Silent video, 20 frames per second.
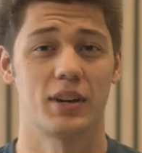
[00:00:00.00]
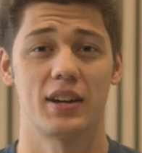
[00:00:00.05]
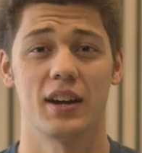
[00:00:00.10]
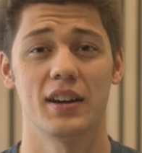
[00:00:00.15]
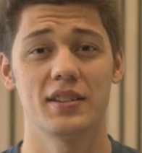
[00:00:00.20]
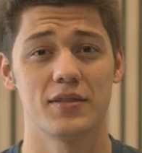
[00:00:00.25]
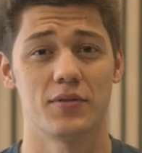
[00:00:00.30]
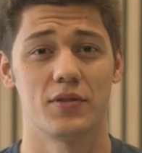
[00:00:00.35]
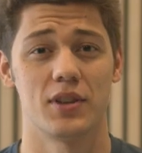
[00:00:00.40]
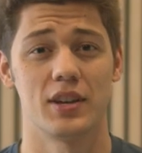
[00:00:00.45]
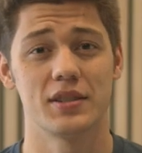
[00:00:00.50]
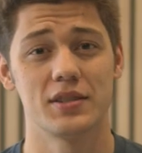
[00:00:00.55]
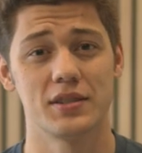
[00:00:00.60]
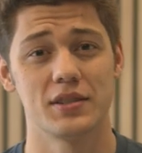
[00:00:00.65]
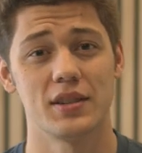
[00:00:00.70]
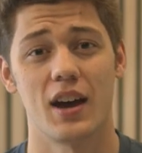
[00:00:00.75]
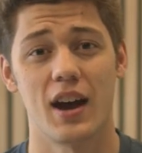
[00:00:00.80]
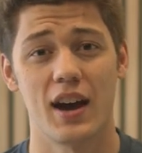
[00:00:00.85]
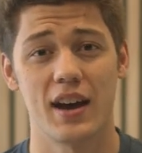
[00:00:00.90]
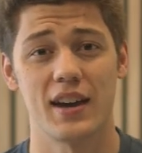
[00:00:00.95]
because of
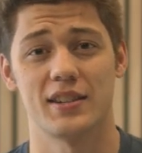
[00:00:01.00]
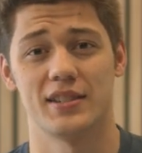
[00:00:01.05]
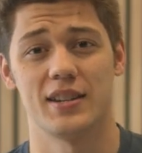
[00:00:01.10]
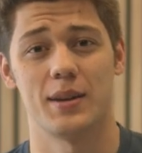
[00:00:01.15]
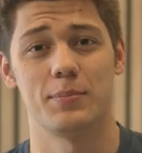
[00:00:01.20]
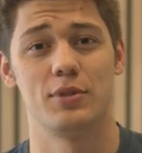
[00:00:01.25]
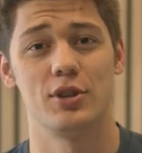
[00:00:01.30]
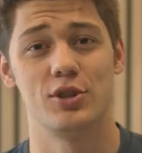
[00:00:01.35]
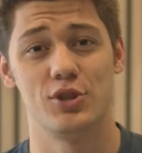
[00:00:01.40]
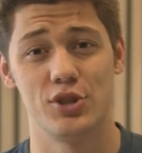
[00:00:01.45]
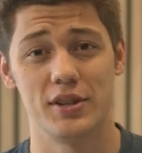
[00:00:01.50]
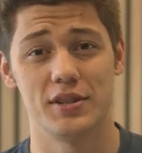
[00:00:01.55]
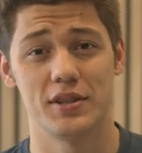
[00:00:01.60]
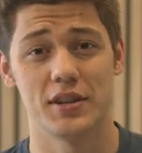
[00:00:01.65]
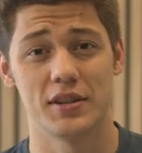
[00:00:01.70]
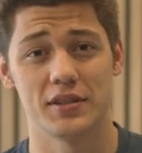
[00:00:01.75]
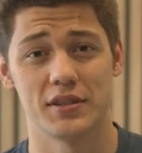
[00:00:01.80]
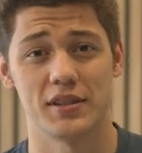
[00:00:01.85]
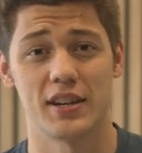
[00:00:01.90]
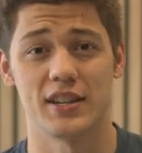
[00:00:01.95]
this, I accepted
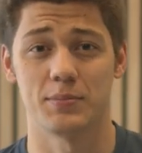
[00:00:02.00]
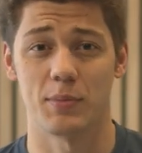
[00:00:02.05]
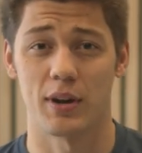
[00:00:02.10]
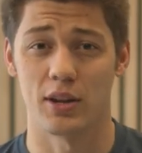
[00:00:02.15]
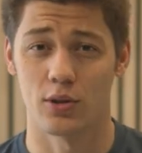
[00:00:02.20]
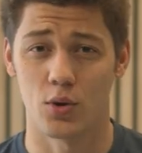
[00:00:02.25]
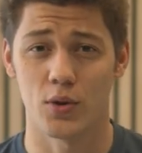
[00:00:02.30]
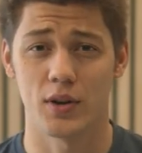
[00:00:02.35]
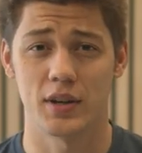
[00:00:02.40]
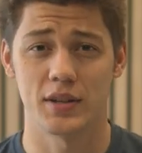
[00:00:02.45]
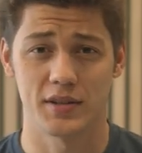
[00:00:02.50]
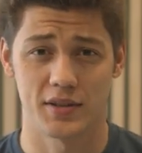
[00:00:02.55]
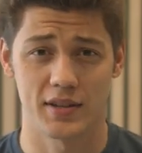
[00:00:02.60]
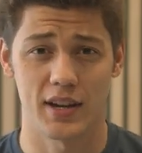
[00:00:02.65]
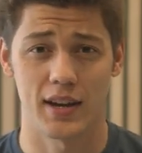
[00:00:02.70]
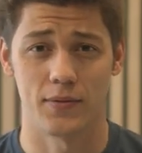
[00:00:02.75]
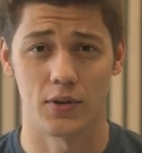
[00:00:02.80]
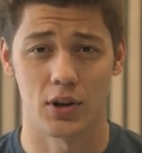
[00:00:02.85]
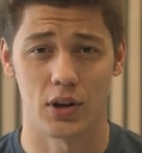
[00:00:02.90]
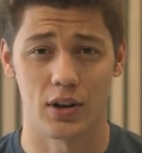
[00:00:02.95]
Jesus as my Lord and
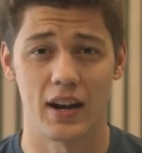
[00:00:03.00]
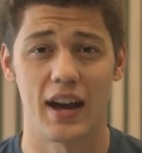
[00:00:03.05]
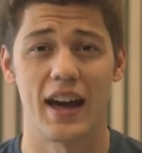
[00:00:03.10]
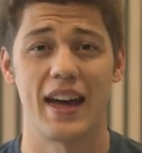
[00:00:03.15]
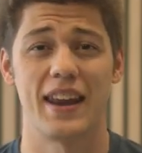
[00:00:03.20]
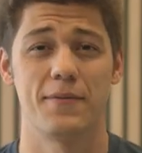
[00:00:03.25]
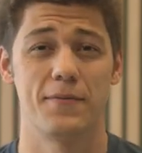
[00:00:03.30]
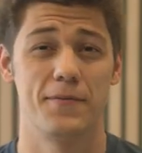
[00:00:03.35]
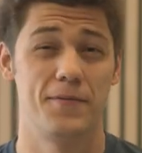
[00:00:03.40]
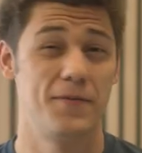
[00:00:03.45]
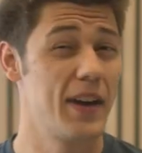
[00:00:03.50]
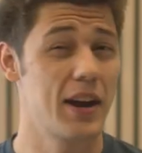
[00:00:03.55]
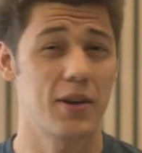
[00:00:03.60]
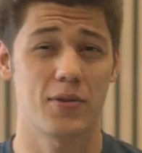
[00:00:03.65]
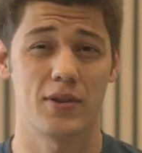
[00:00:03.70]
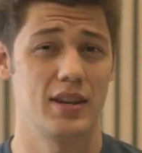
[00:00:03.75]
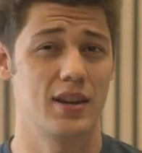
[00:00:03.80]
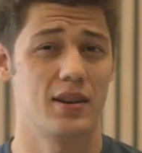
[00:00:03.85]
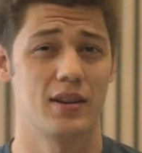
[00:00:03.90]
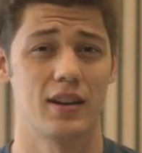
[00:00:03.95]
Savior at a
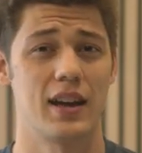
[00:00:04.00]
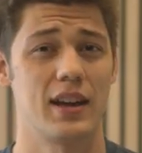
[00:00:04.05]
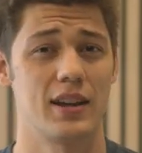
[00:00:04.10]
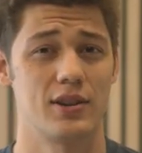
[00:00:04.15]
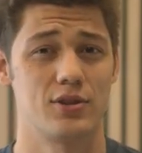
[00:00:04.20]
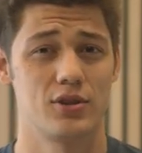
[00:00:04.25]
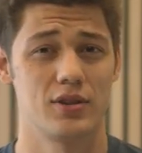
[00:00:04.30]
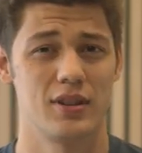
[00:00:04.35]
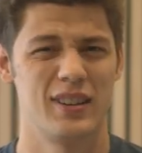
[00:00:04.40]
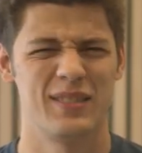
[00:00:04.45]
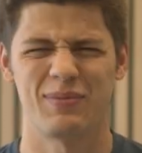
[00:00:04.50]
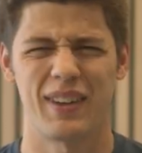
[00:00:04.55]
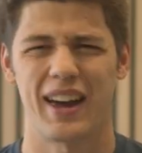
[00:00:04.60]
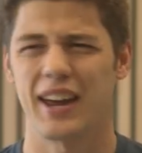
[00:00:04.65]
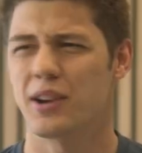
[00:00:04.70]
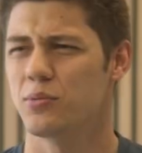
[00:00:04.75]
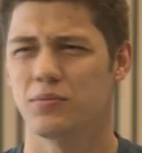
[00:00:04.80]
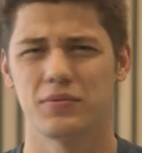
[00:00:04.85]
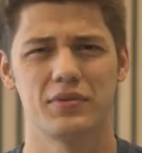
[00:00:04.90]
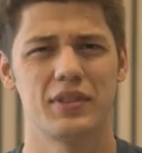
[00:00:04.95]
very young age. I
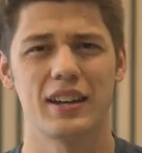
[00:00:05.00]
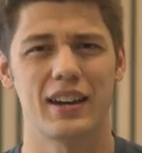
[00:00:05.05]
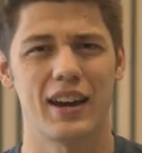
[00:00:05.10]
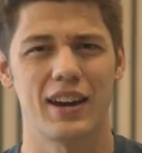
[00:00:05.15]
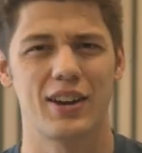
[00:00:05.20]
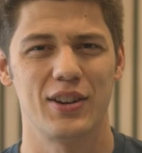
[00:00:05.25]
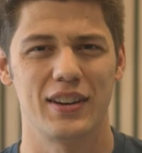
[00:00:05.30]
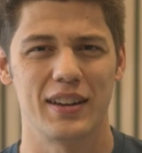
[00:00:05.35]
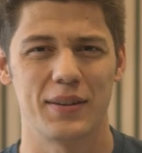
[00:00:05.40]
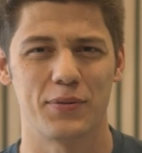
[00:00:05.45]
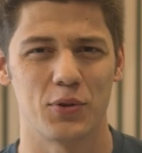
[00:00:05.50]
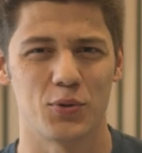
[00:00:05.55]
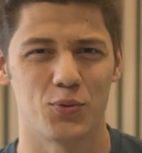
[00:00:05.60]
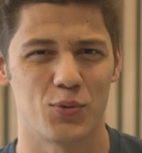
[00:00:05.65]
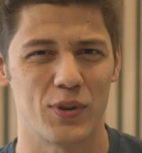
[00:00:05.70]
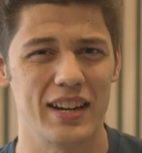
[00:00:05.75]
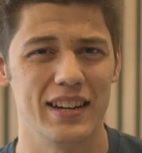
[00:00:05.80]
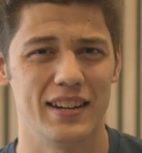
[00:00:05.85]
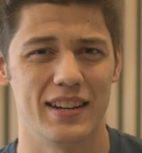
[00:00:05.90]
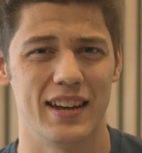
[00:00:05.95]
don't think I could even
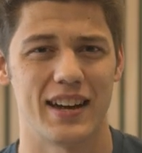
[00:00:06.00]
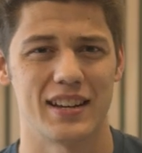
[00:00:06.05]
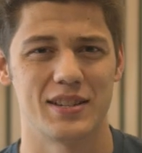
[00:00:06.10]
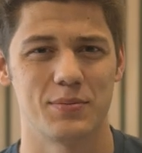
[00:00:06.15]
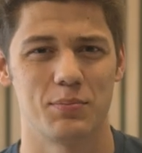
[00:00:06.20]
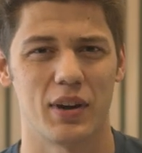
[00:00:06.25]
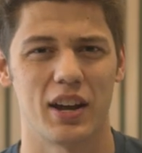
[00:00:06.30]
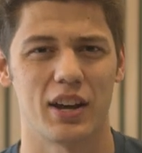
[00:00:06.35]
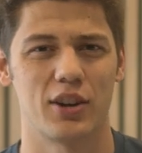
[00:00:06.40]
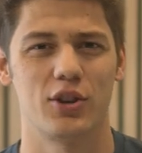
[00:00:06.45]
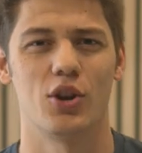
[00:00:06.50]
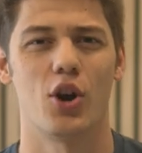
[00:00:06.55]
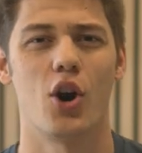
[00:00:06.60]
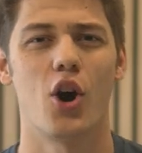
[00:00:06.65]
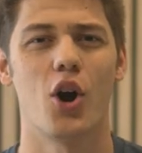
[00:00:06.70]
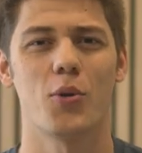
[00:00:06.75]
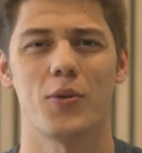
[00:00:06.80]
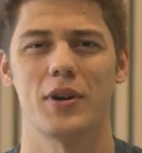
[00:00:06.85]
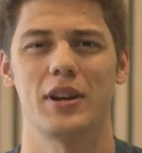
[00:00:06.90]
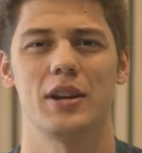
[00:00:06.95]
read yet, but I could
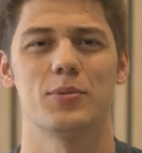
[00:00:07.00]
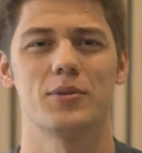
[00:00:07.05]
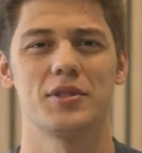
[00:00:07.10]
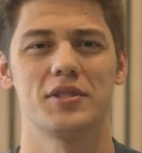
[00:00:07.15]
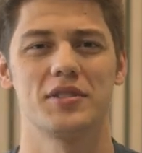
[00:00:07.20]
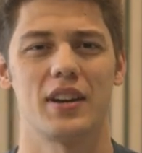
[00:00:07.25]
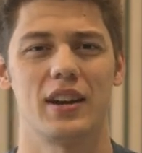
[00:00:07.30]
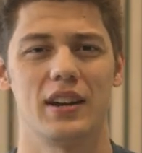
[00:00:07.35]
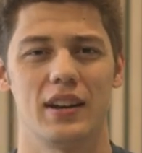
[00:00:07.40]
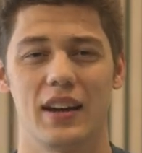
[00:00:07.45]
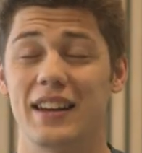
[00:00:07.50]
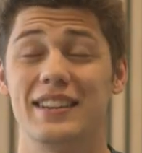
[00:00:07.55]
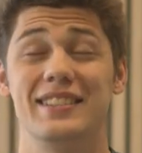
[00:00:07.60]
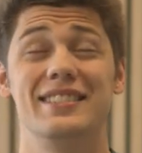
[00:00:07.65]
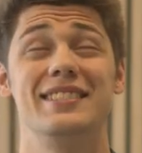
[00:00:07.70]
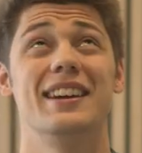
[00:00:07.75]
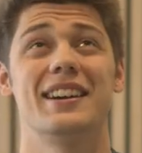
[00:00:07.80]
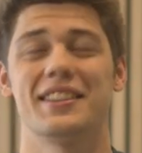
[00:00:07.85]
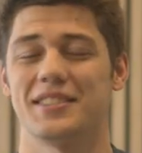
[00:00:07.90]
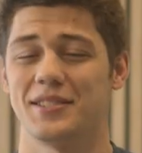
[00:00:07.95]
already recite a
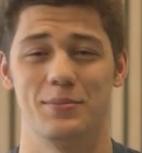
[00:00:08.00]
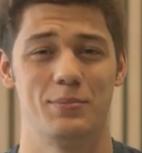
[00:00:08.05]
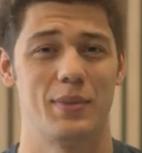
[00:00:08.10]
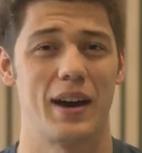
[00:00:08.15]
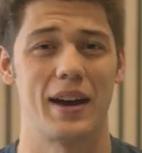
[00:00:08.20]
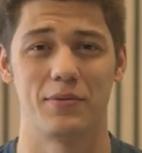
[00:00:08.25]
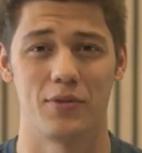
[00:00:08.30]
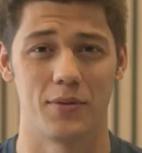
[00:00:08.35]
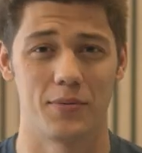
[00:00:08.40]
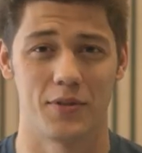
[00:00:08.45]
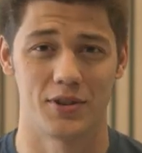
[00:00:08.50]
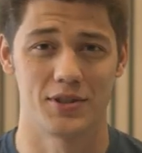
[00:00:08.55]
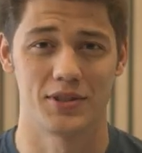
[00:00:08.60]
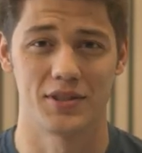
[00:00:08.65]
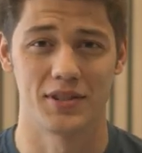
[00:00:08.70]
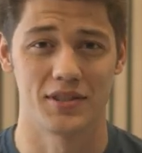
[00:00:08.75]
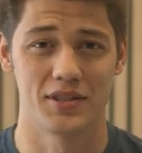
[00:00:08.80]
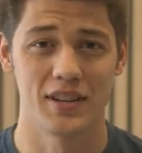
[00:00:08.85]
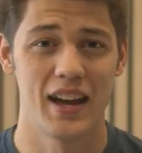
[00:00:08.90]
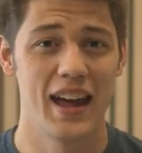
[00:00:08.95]
dozen Bible
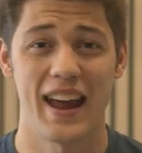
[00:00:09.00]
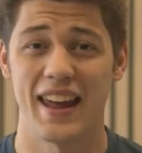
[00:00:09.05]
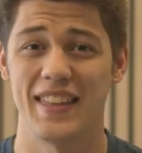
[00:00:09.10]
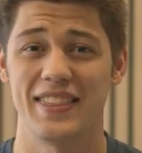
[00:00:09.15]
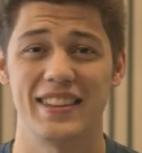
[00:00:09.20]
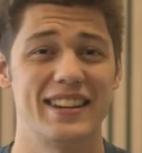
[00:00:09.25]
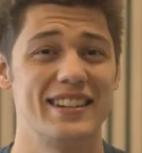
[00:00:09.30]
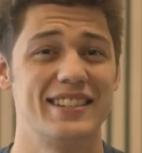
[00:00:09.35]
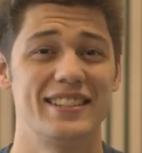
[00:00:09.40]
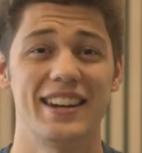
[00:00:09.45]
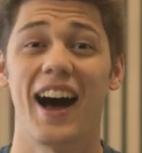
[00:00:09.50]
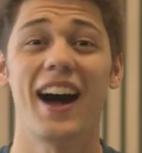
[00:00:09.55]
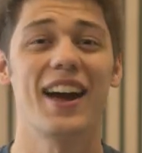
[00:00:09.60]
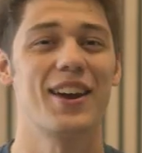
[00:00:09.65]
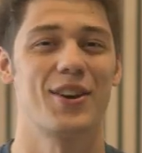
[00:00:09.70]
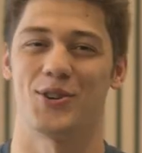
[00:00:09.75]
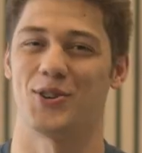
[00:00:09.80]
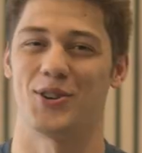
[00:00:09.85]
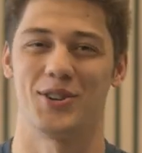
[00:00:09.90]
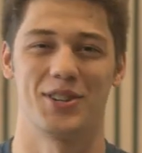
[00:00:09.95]
verses and the
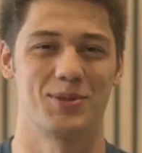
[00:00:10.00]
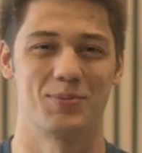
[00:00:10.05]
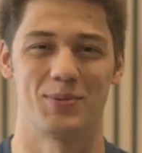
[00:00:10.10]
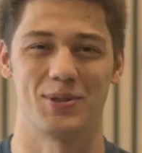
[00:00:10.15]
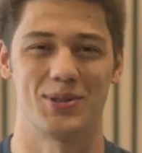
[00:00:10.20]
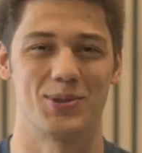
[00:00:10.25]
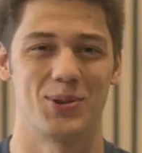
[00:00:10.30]
entire Christmas